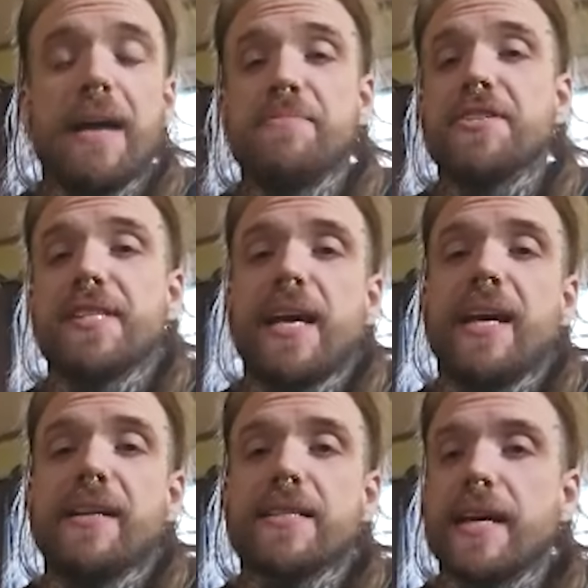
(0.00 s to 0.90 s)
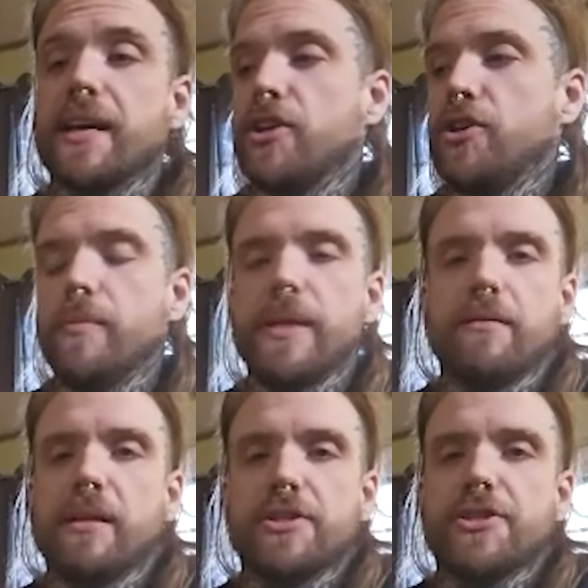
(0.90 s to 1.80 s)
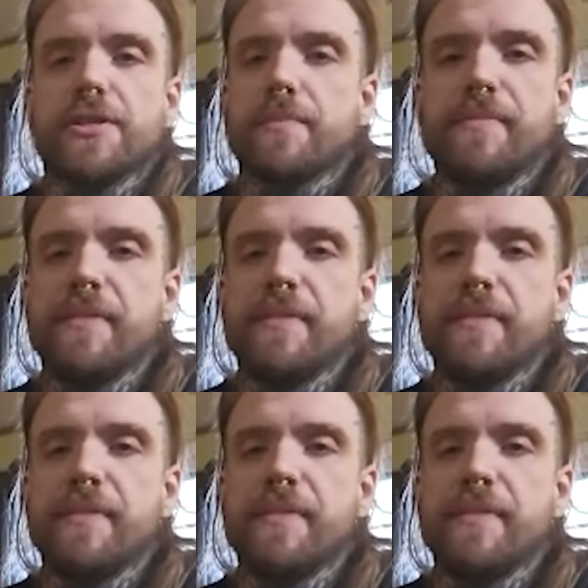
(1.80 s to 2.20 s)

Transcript: I'm just saying it's like a human, it's just a